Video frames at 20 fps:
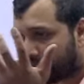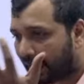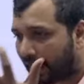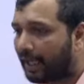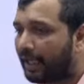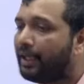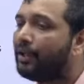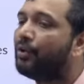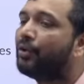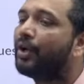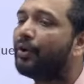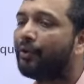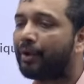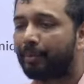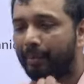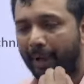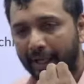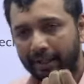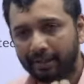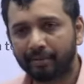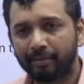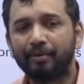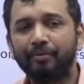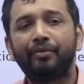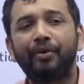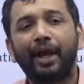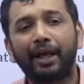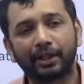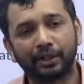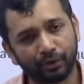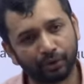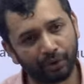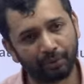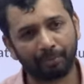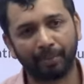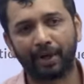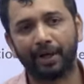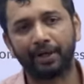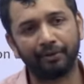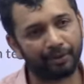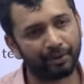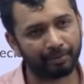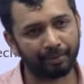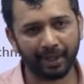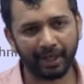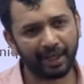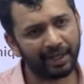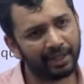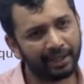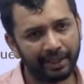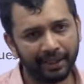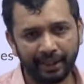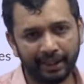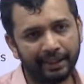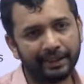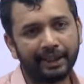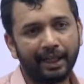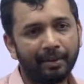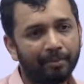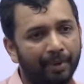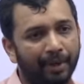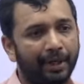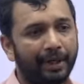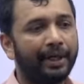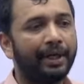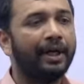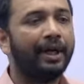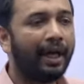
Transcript: try to cover maximum factual part from the history part.